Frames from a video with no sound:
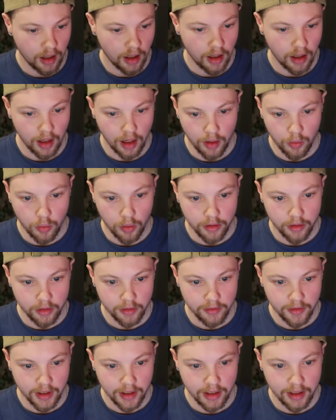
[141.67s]
I wonder
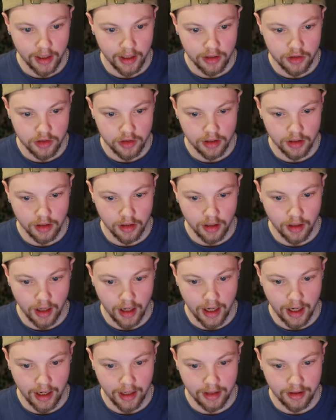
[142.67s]
if I can actually
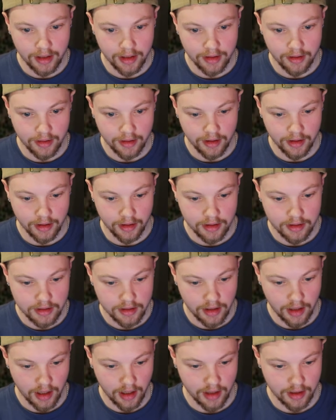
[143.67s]
highlight this
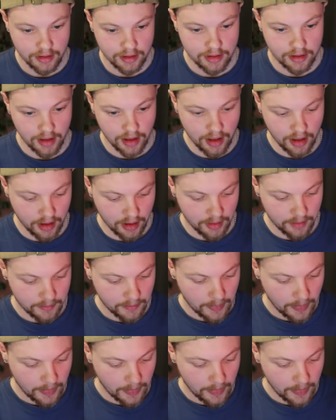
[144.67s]
and say,